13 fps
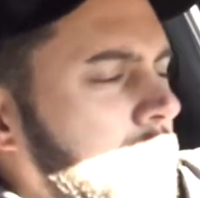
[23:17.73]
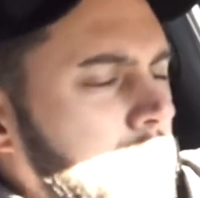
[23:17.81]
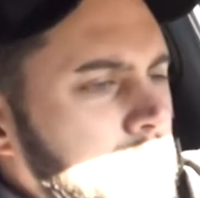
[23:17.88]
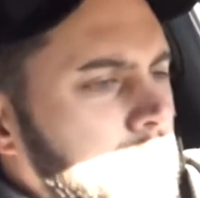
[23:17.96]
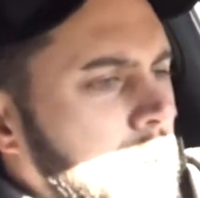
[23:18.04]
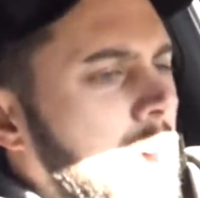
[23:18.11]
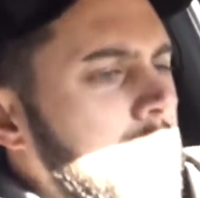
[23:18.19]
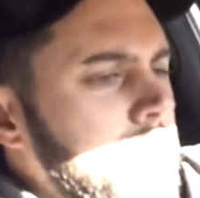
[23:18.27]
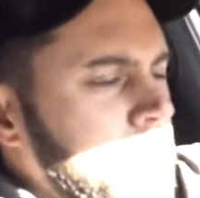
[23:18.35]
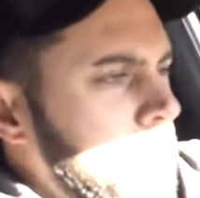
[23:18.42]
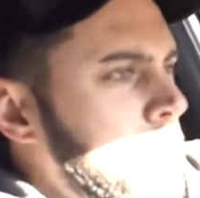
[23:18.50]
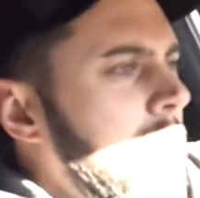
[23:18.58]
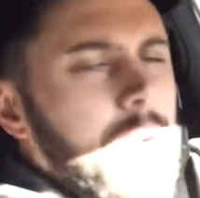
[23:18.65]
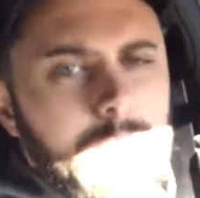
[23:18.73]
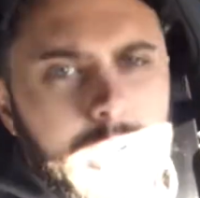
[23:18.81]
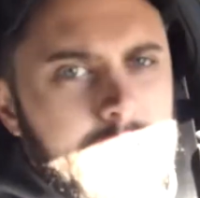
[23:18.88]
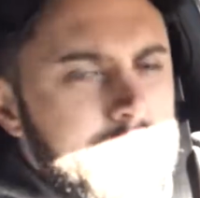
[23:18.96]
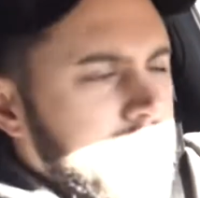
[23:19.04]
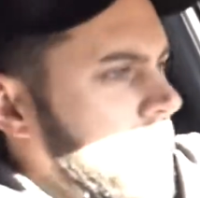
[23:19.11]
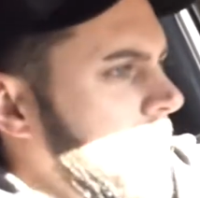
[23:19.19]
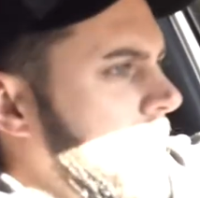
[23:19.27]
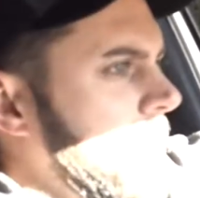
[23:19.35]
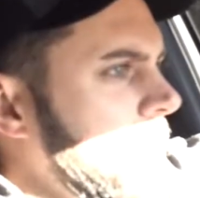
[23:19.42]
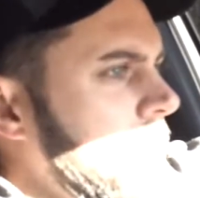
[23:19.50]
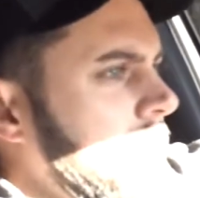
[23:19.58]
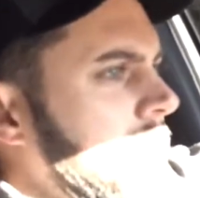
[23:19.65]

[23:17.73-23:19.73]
they're obviously better when it's in there,